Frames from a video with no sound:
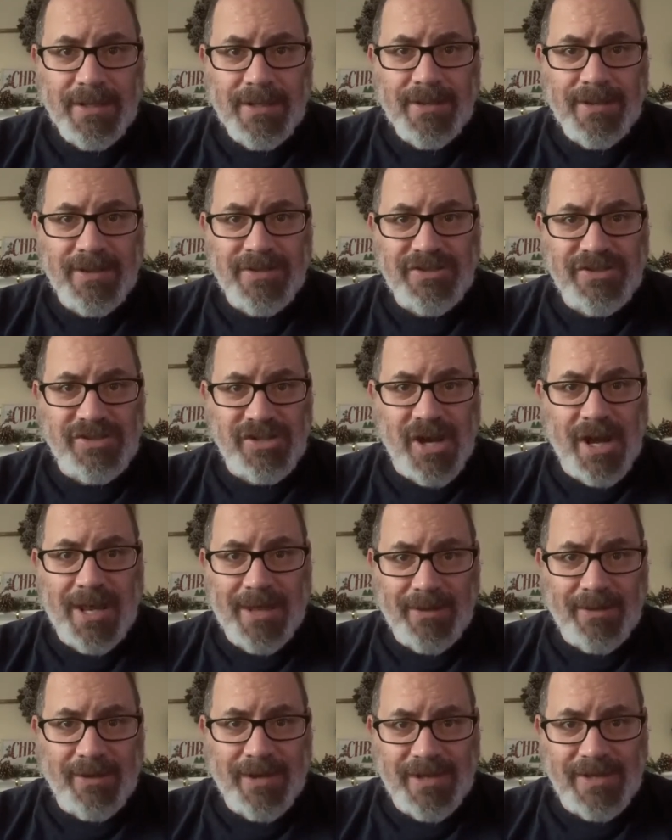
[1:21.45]
This
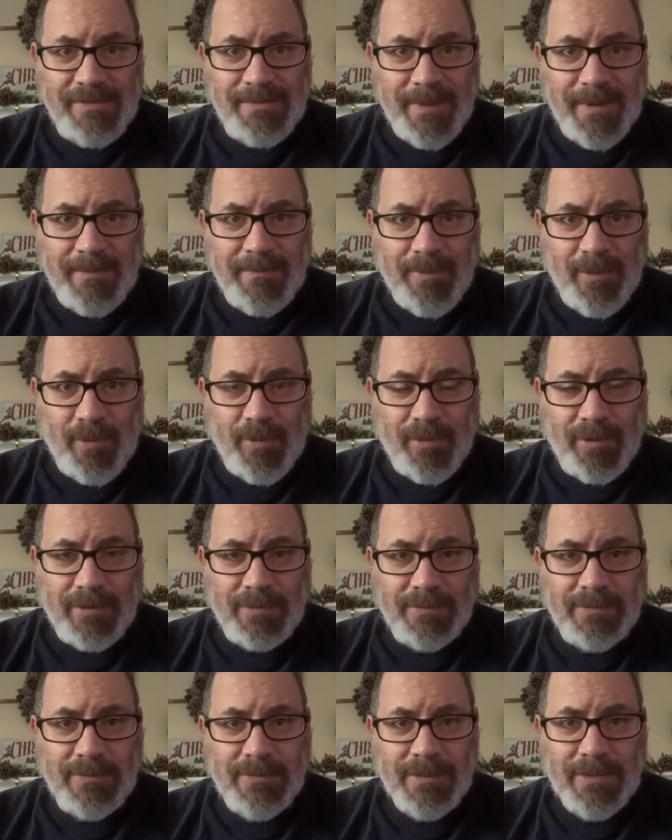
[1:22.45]
child has been
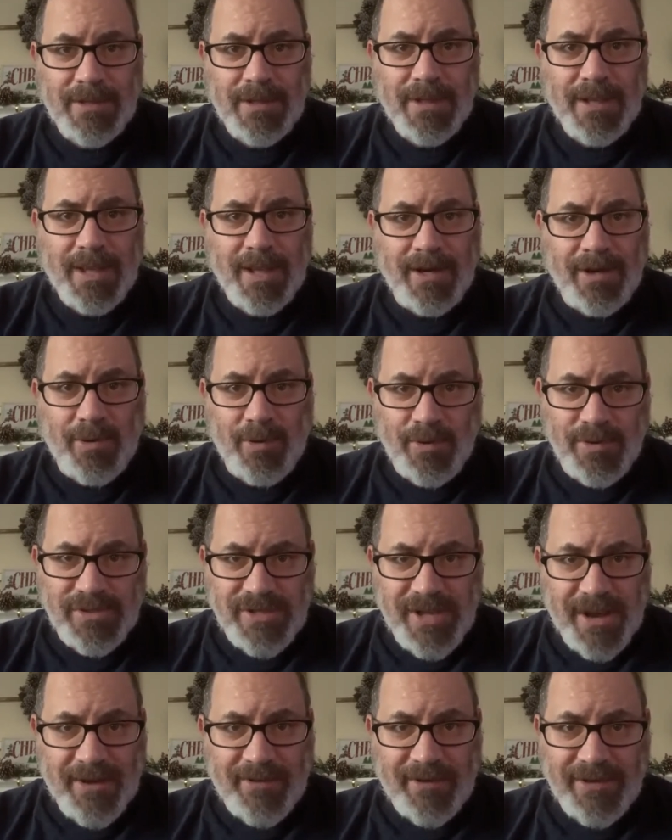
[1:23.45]
born. And of course,
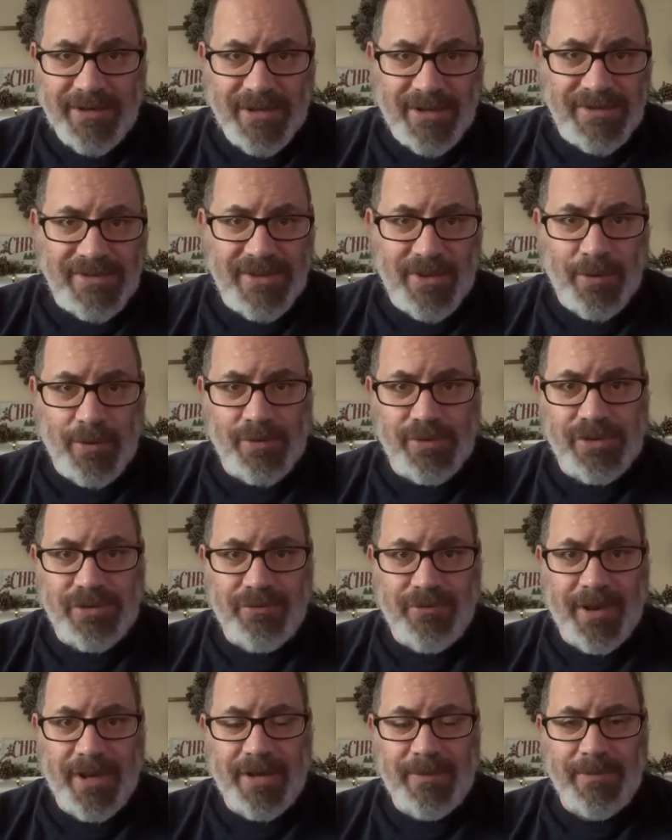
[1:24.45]
Herod does the whole
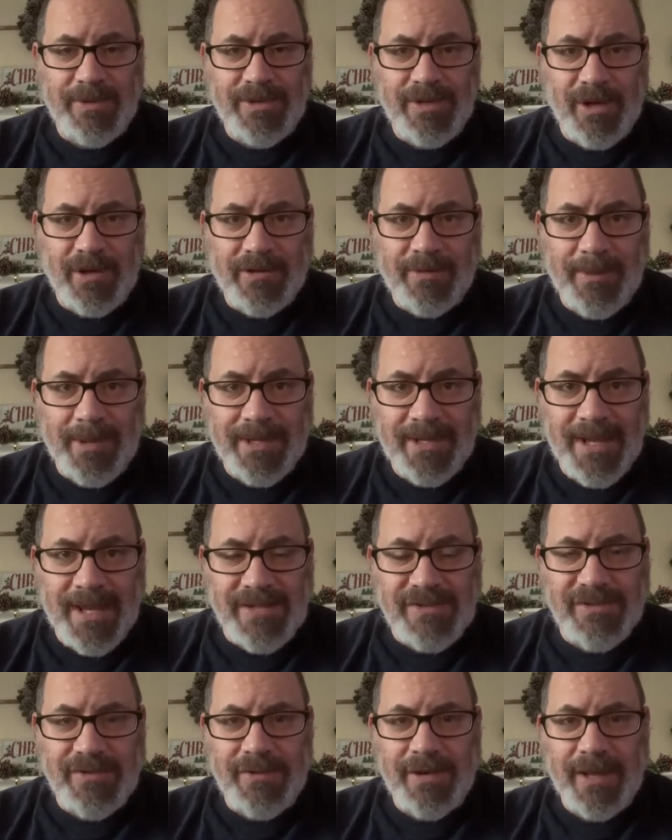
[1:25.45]
charade we talked about
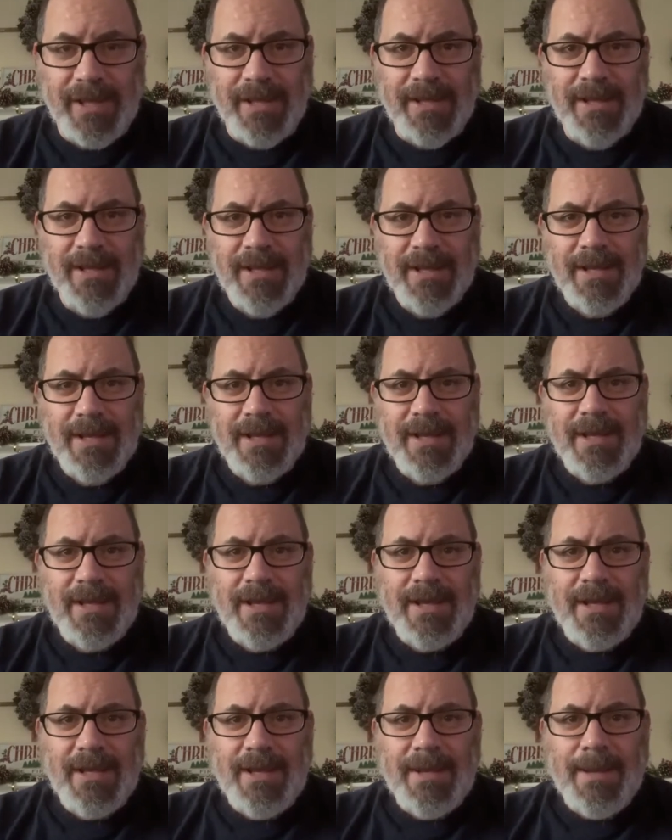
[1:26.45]
yesterday.
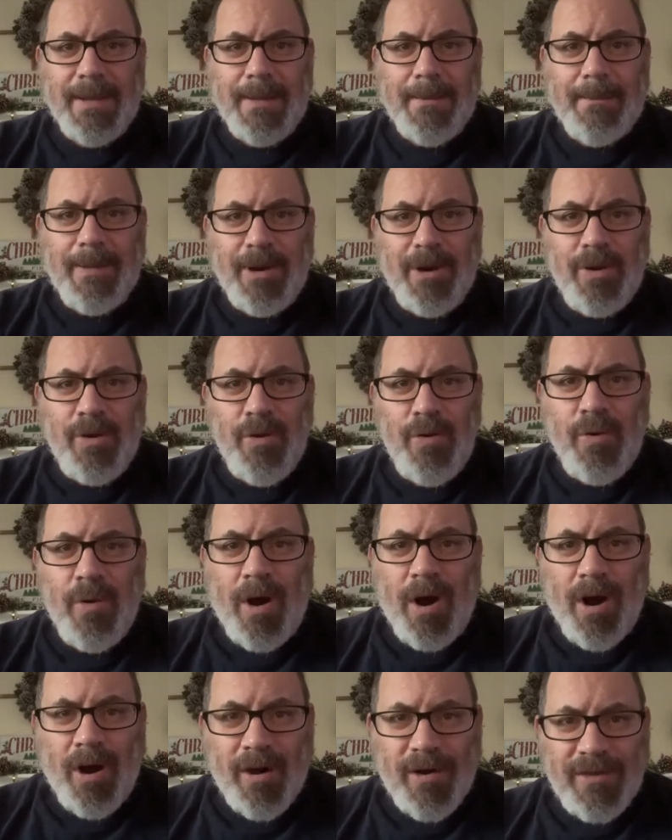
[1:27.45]
But who
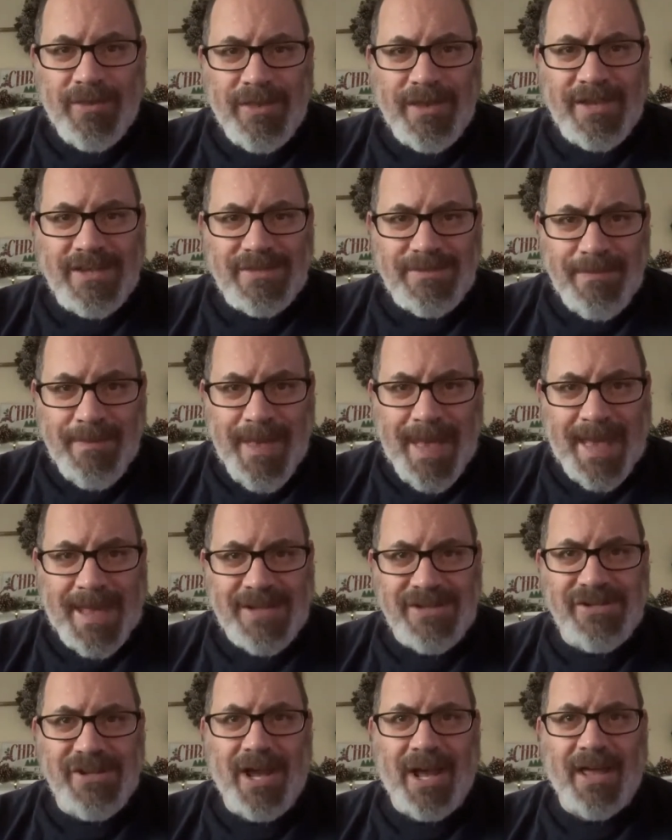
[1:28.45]
are these
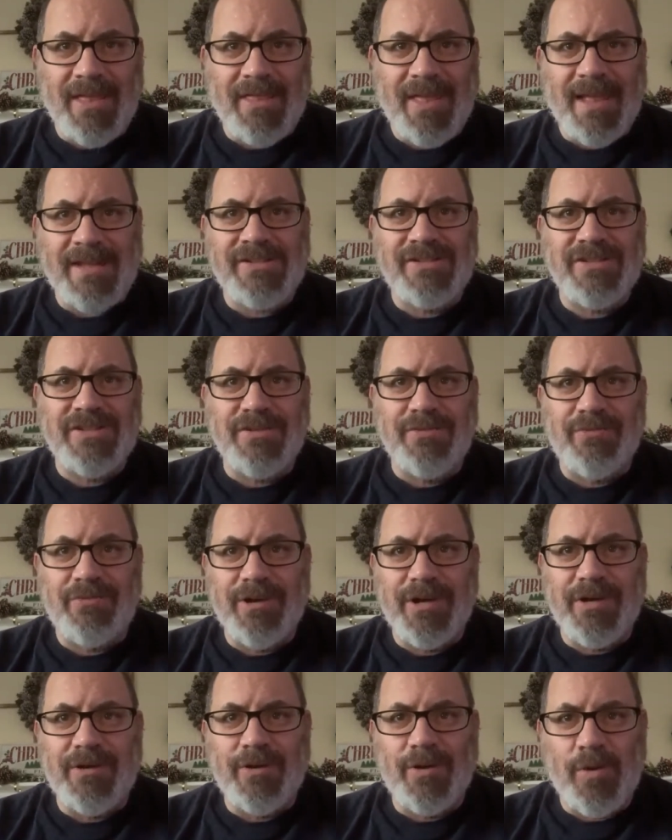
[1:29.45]
Magi? That's the
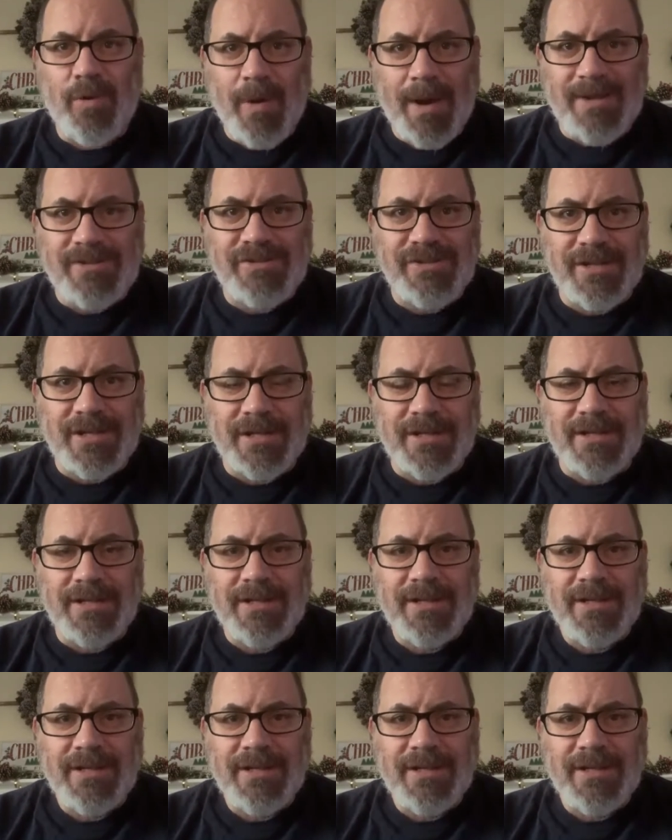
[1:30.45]
real question.